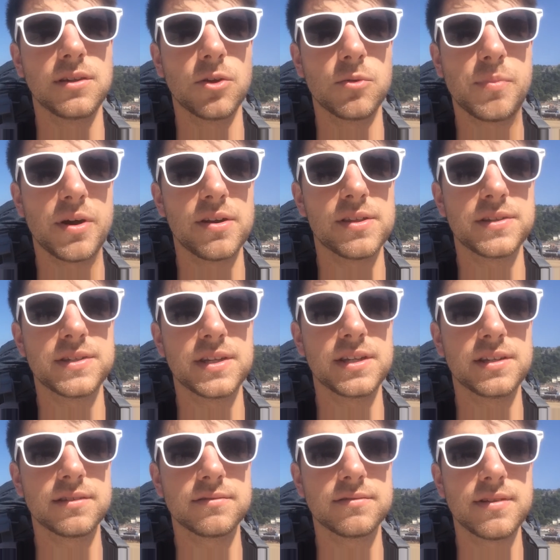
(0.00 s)
in the old part of the city
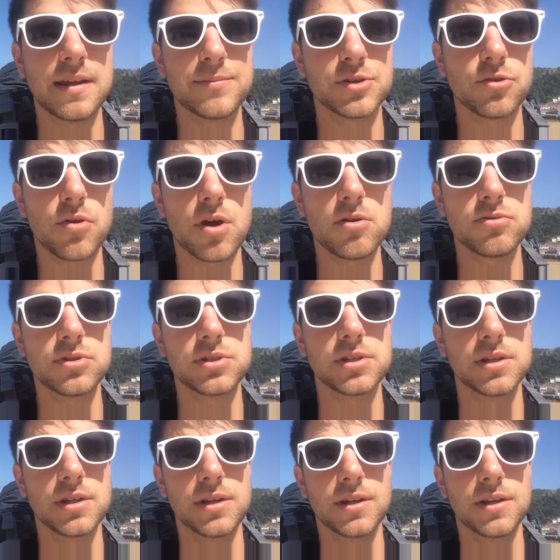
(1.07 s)
named Gross.